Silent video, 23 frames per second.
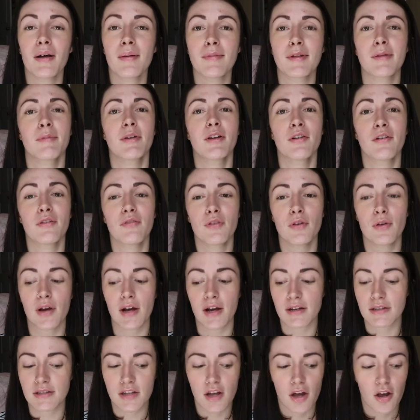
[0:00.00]
Let me know if you
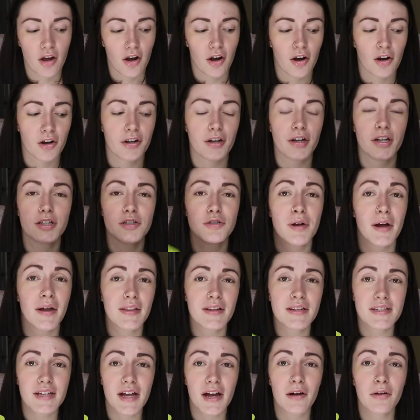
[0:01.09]
guys are going to try
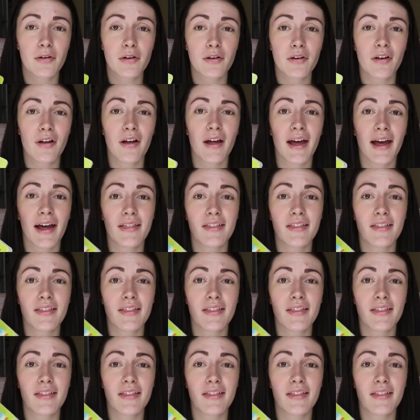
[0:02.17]
this out or not.